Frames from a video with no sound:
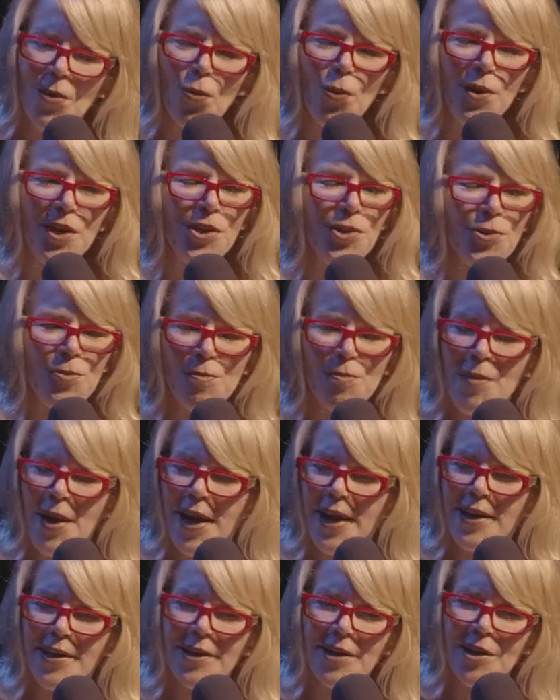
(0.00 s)
What do you
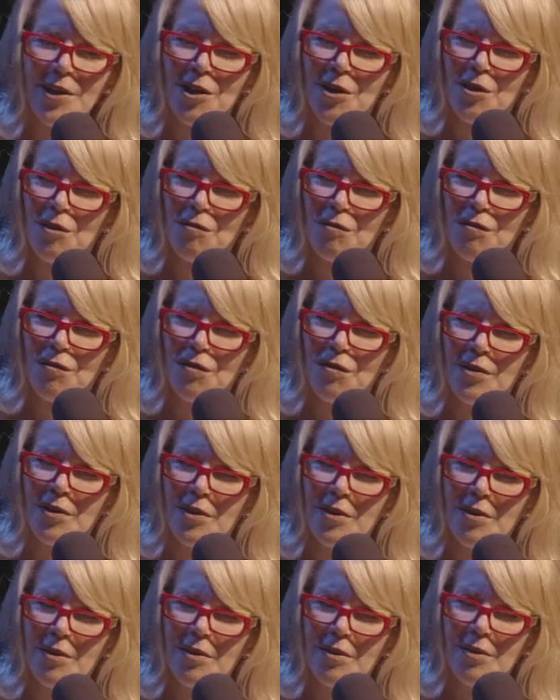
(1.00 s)
make of
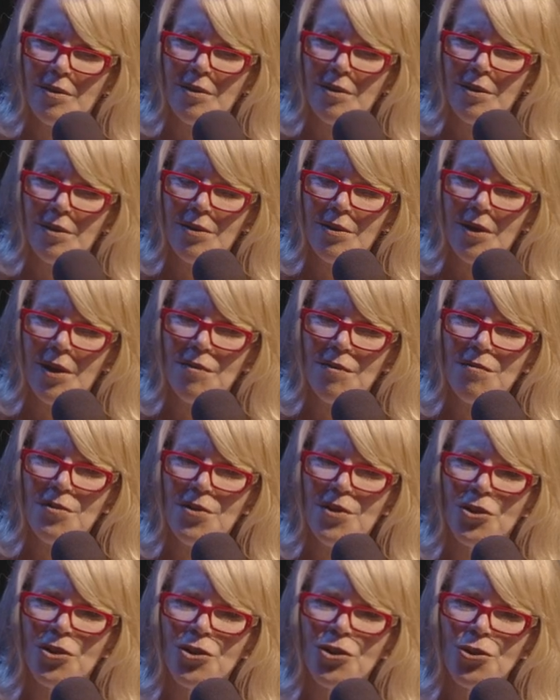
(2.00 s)

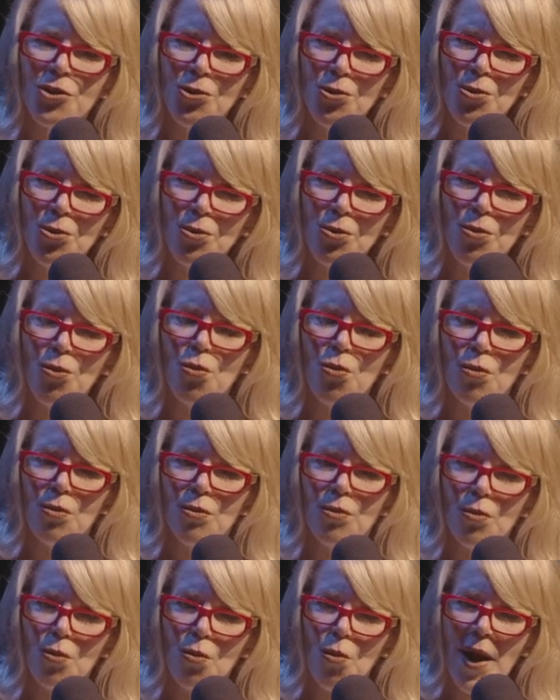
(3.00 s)
the new
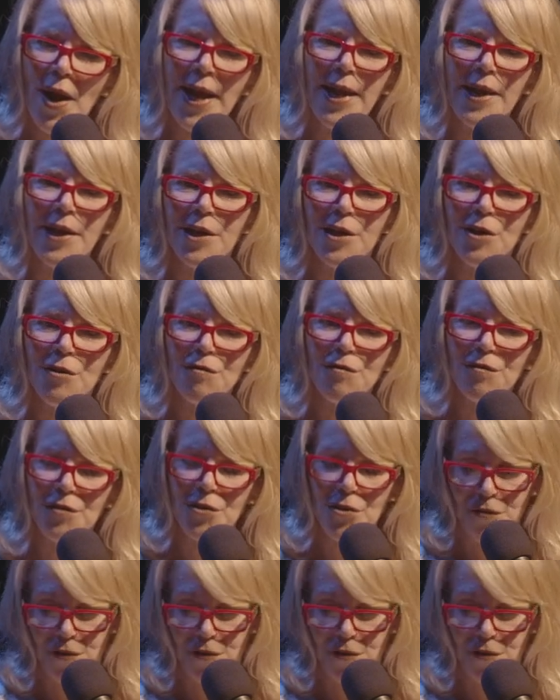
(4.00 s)
wave?